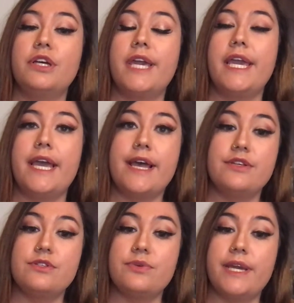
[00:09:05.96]
looking at
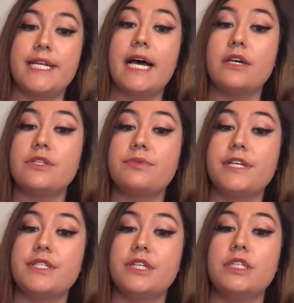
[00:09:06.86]
Zhu et al.'s
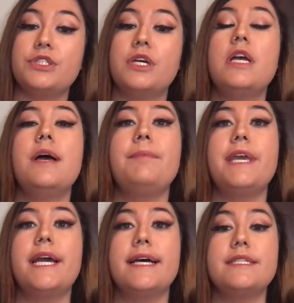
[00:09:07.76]
research,
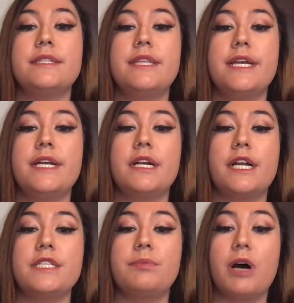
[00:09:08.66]
because there
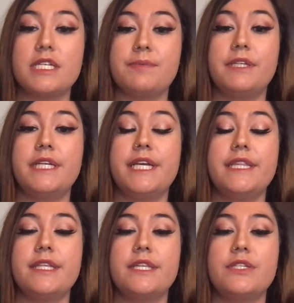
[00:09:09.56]
is a possibility
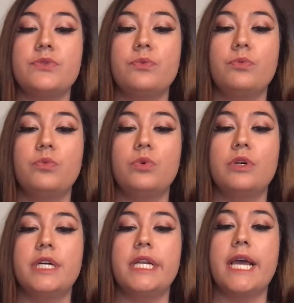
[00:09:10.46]
that this
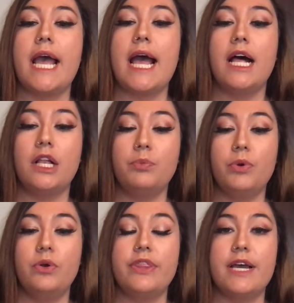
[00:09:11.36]
would help
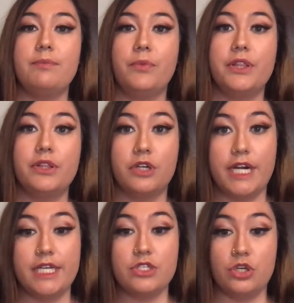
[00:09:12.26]
them with
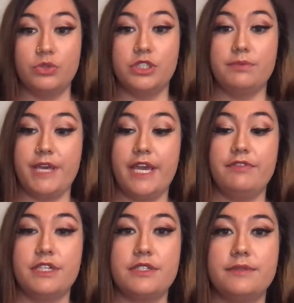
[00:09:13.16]
learning social
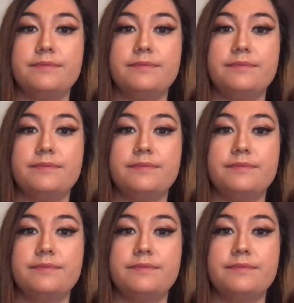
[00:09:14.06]
behaviors.